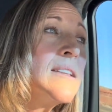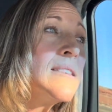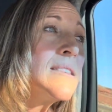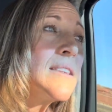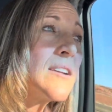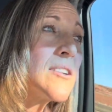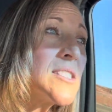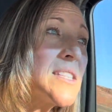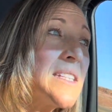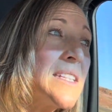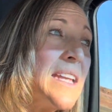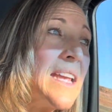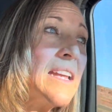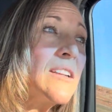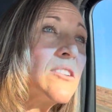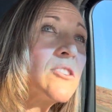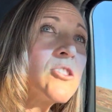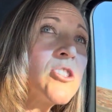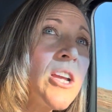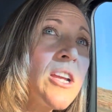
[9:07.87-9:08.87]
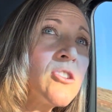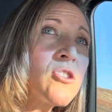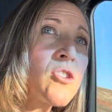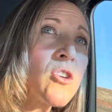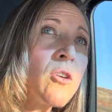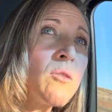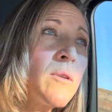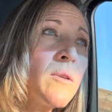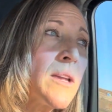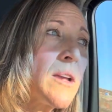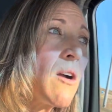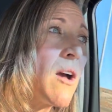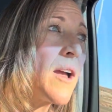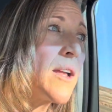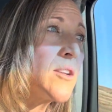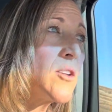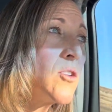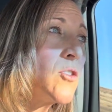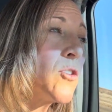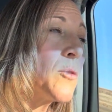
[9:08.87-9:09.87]
There's an interchange going
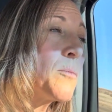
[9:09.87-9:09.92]
on.